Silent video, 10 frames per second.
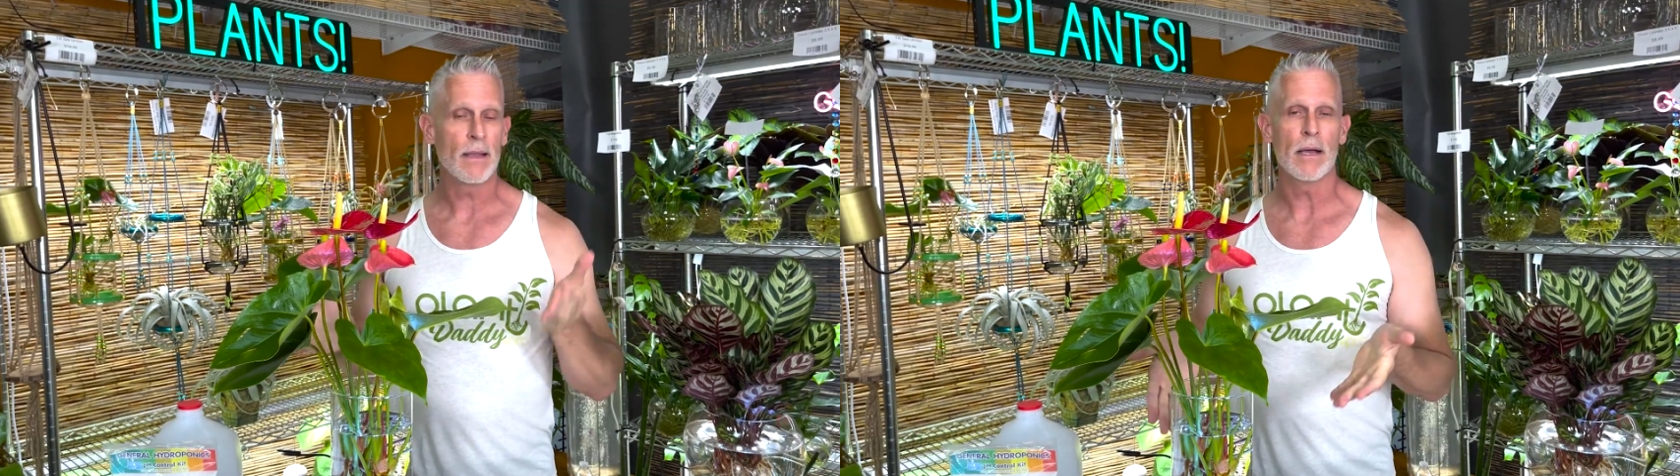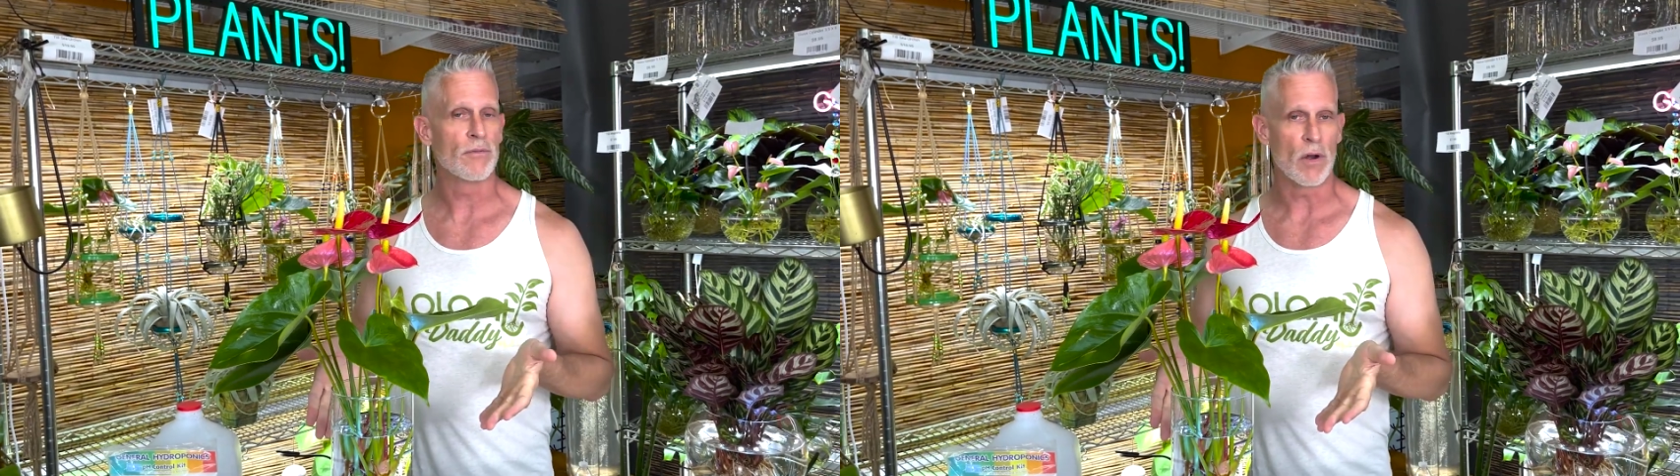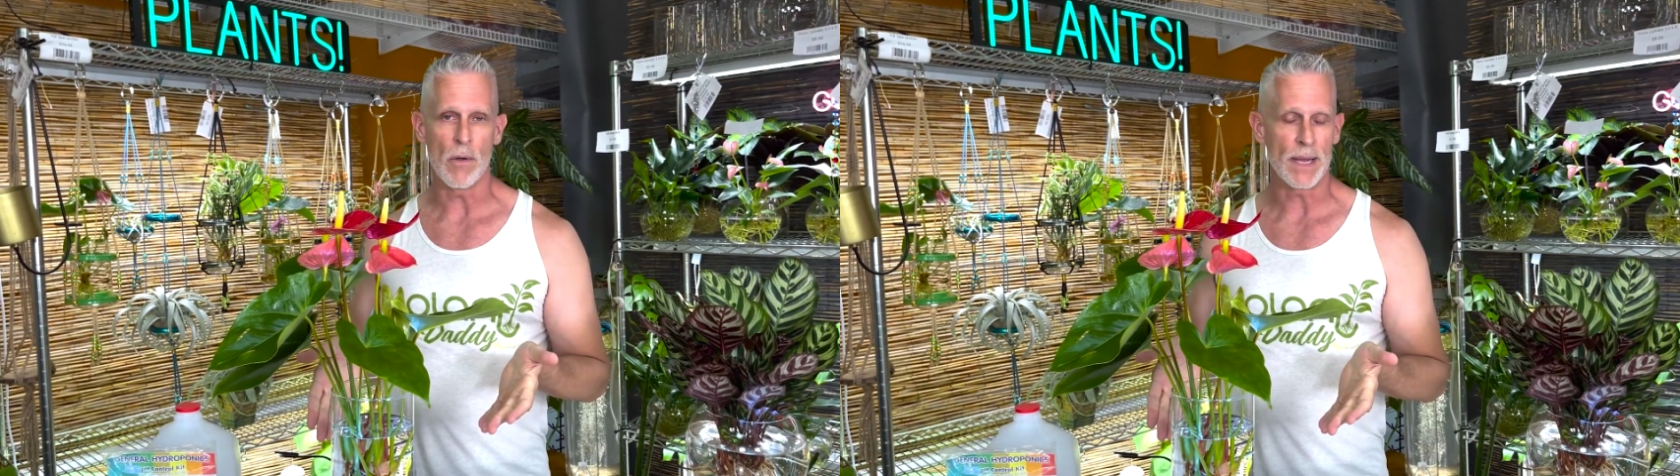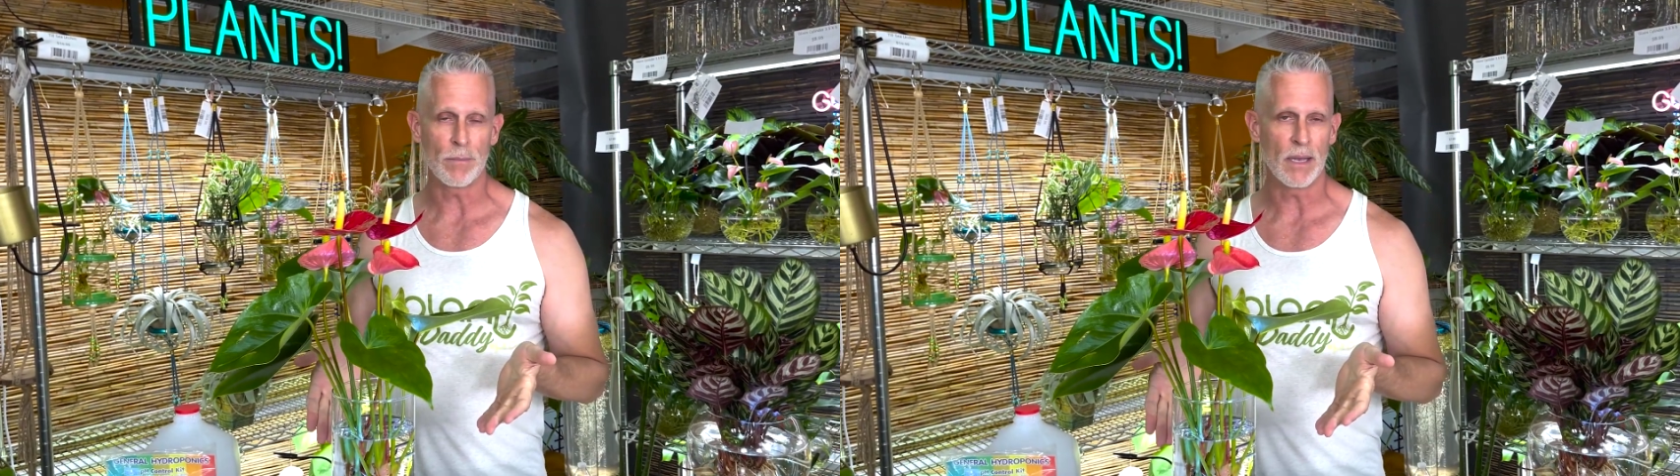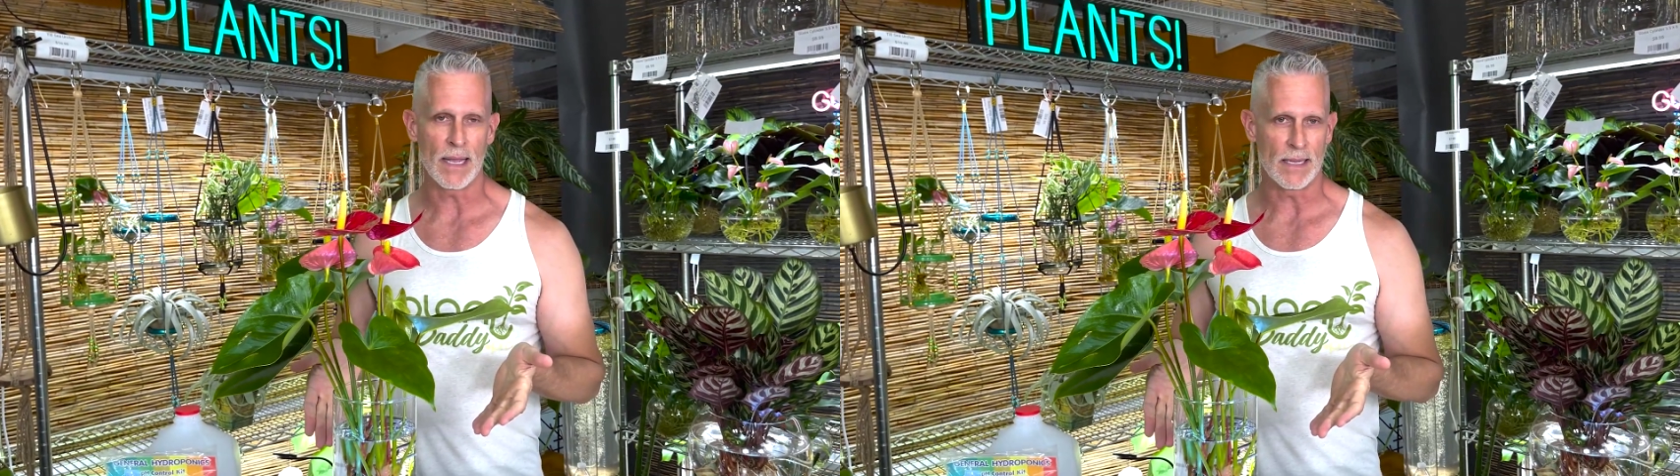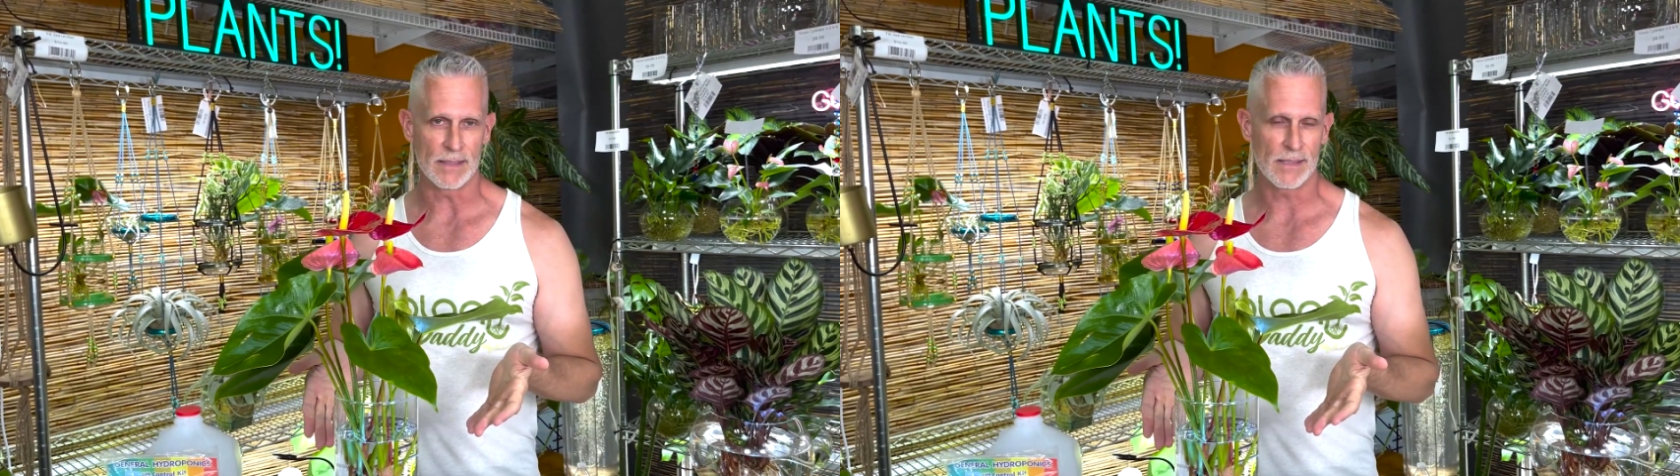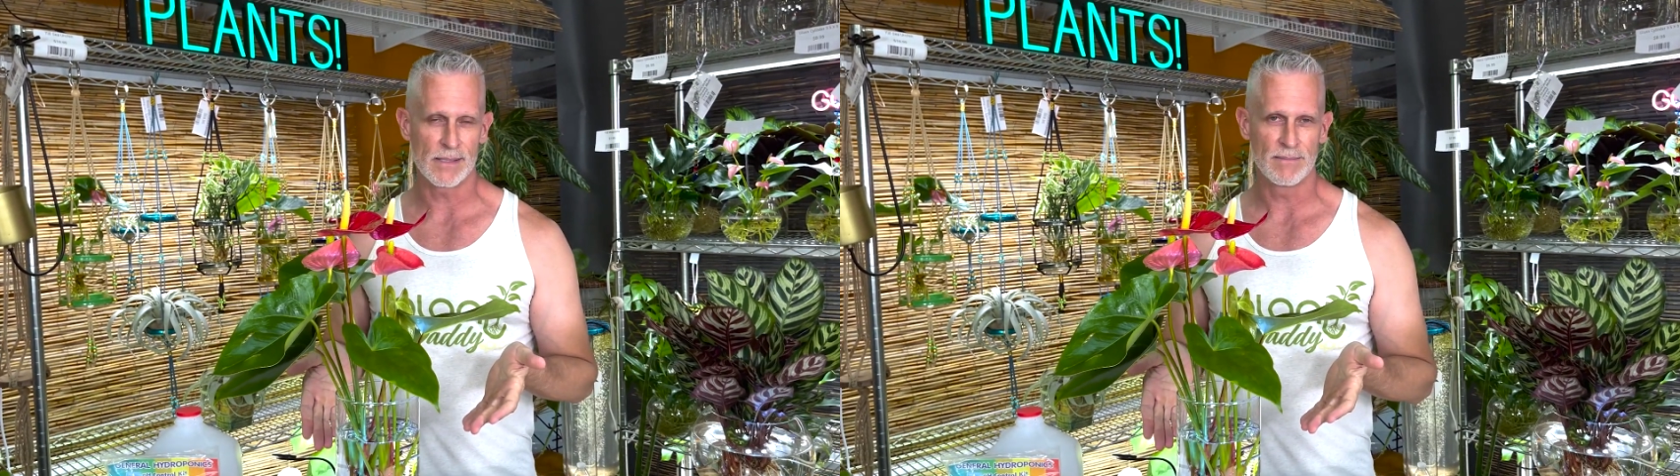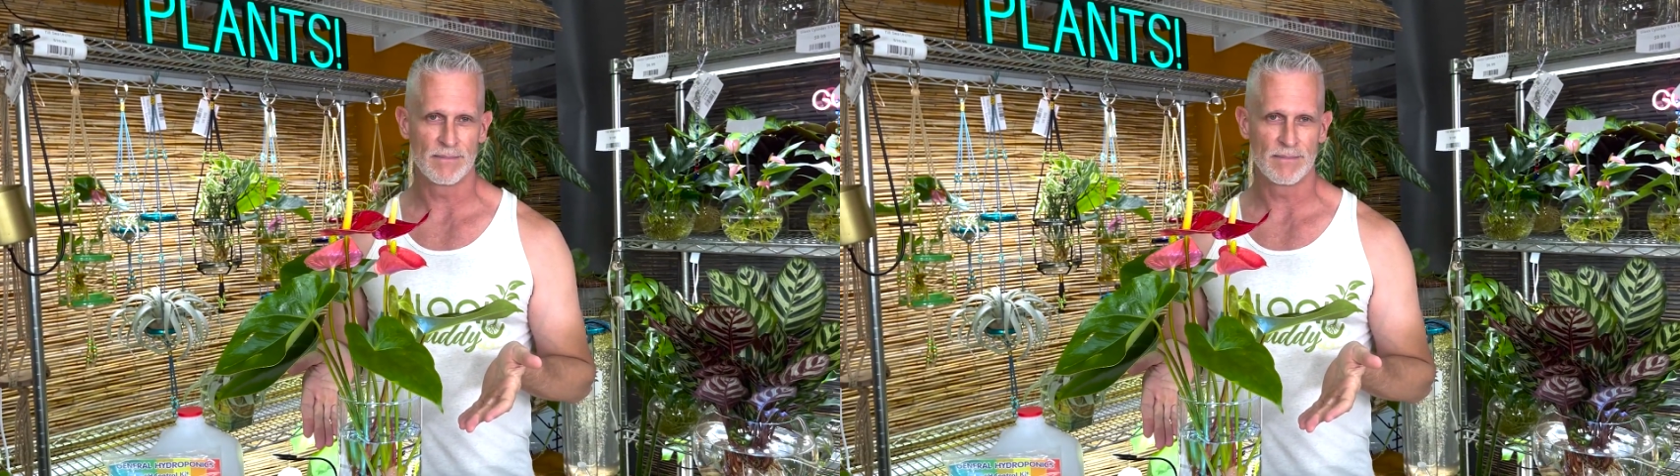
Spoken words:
of growing plants.